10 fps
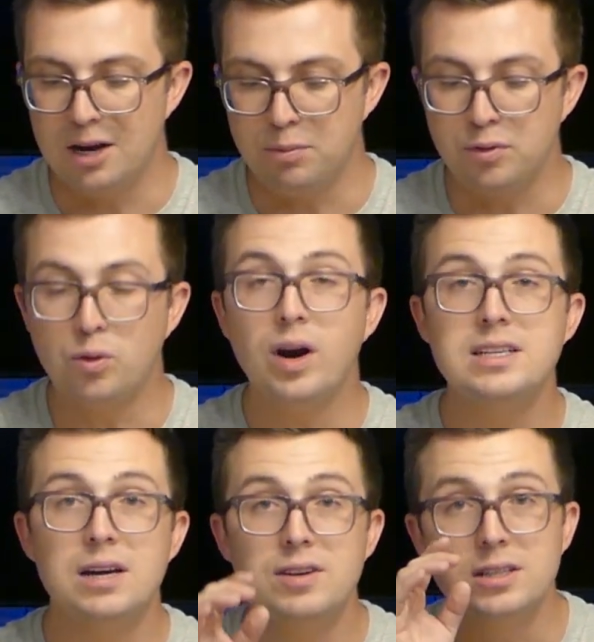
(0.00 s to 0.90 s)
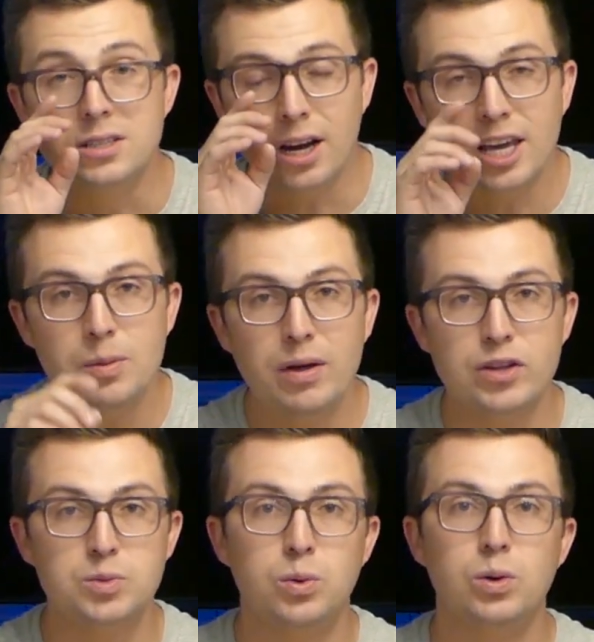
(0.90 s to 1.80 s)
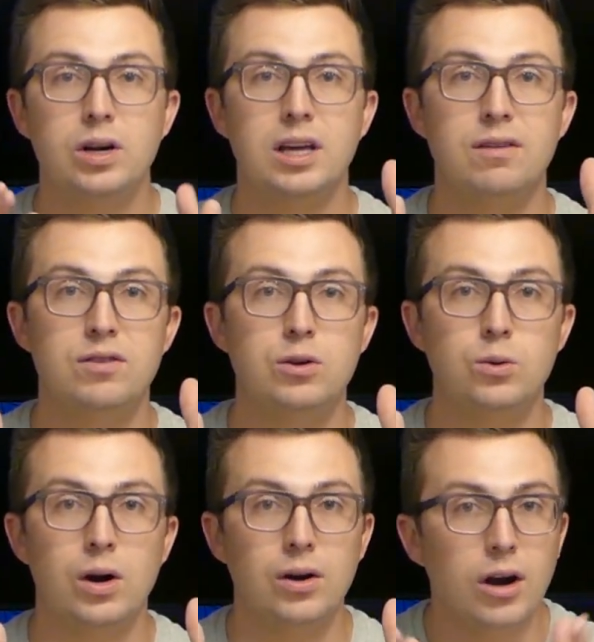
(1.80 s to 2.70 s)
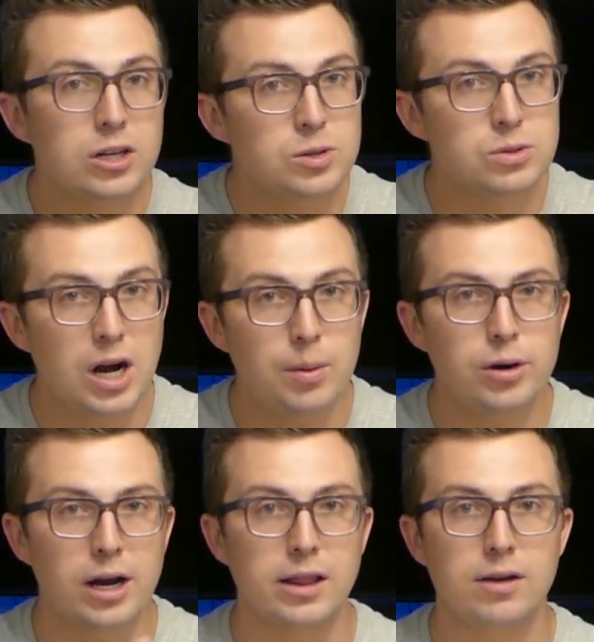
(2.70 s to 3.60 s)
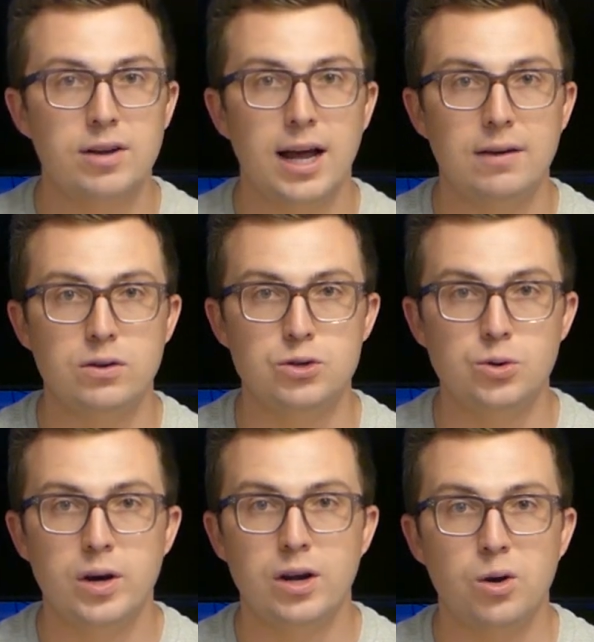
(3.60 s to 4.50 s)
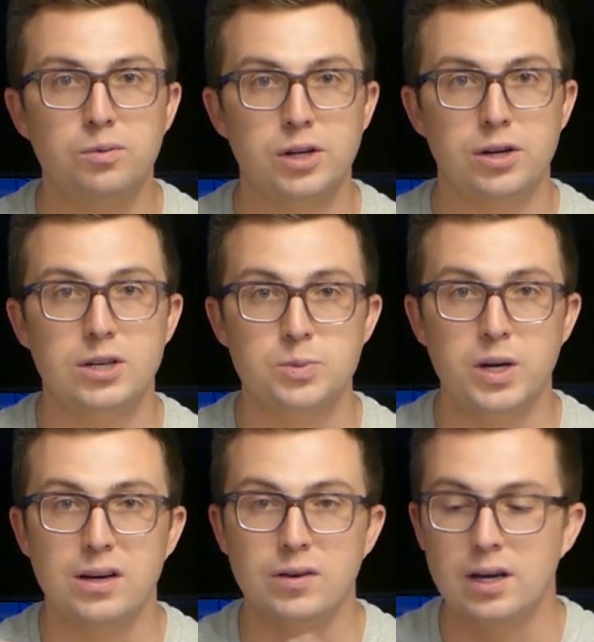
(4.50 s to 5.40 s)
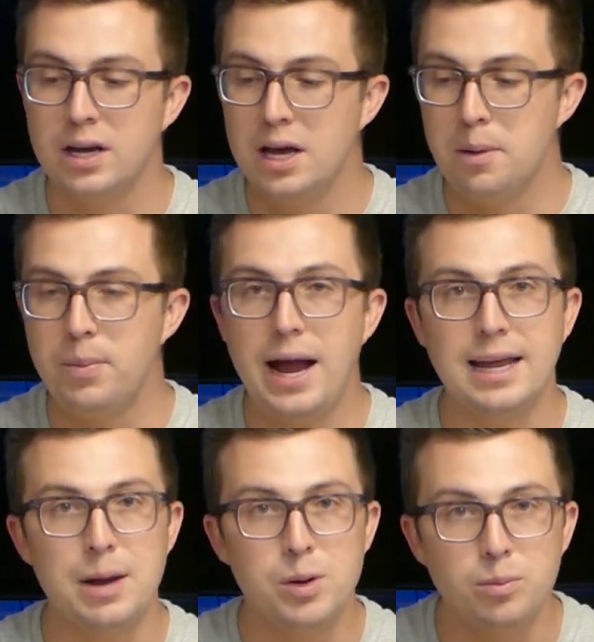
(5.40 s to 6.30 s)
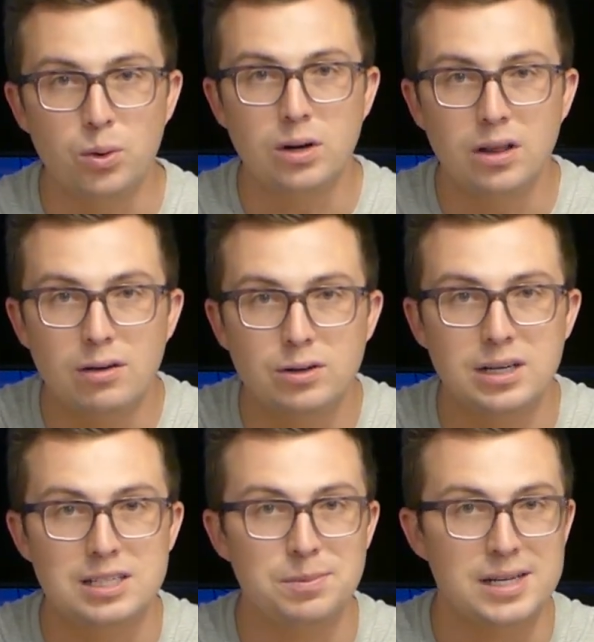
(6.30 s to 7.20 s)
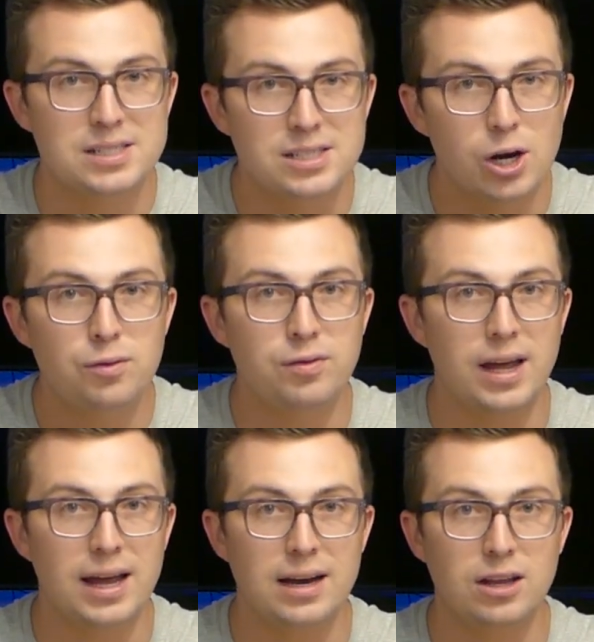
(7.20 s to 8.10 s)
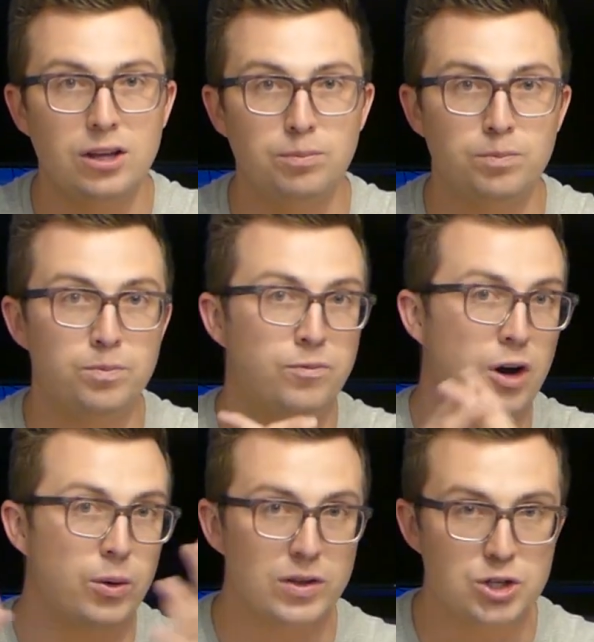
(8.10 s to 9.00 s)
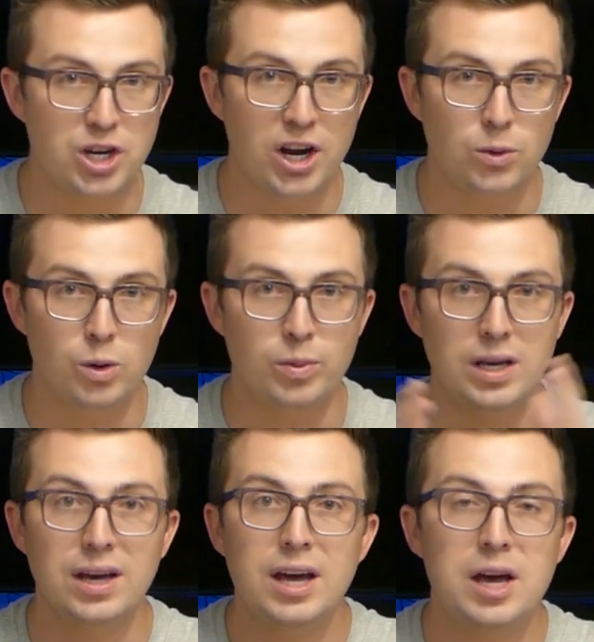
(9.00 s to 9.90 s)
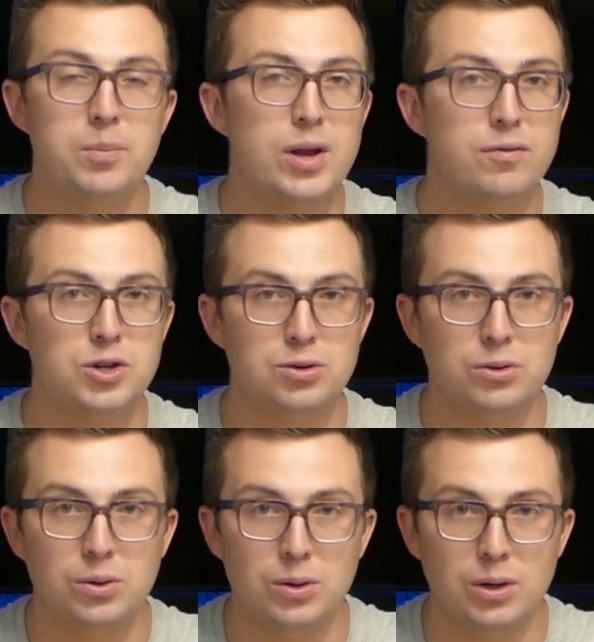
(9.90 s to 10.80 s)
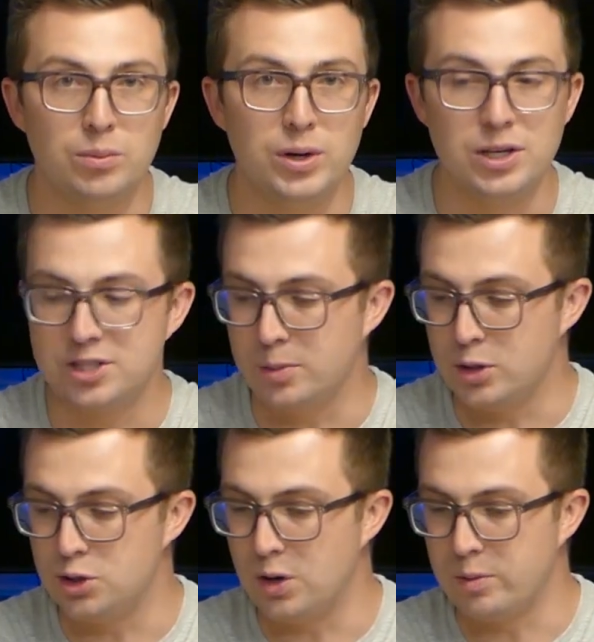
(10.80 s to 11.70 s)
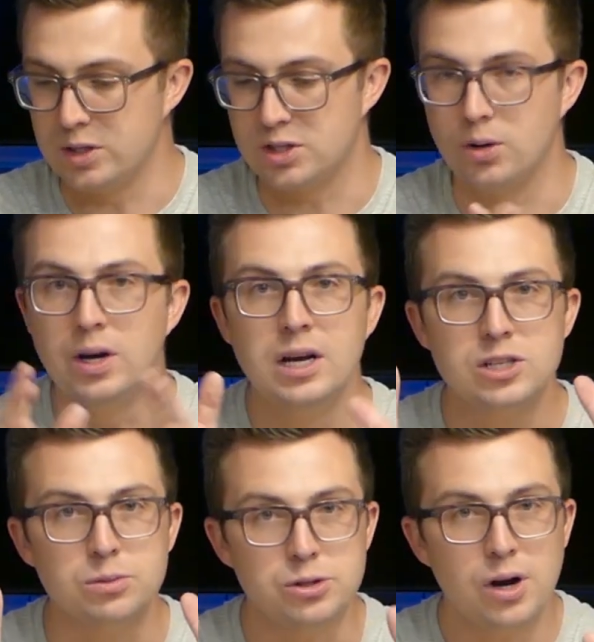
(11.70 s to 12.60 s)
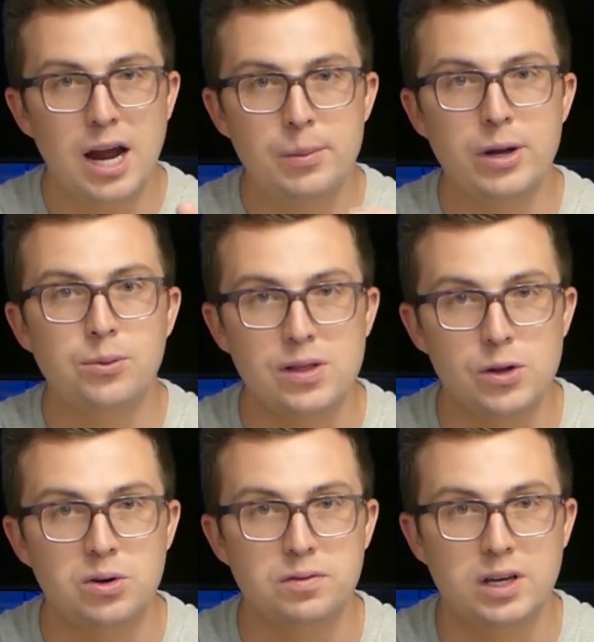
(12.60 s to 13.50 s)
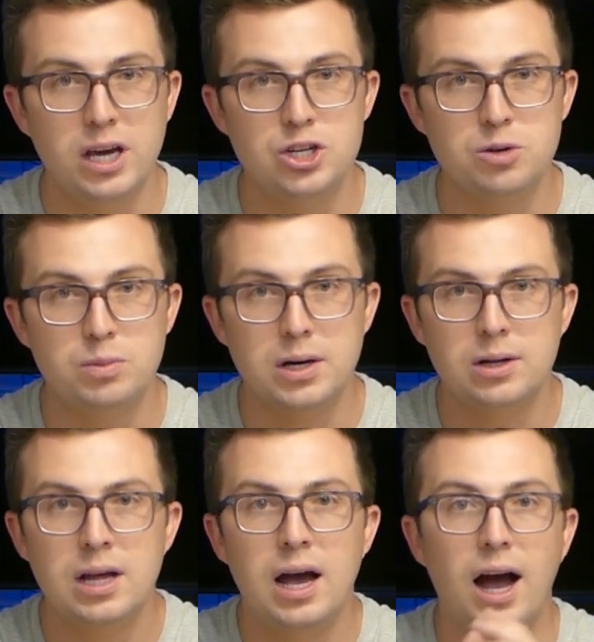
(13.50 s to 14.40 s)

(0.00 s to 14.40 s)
Before I dive into talking about this board, if you are not a subscriber, I'd love to have you join. Hopefully you're as big of a backgammon board lover as myself, and following this channel will be beneficial or bring you some enjoyment. So subscribe and ring the notification bell.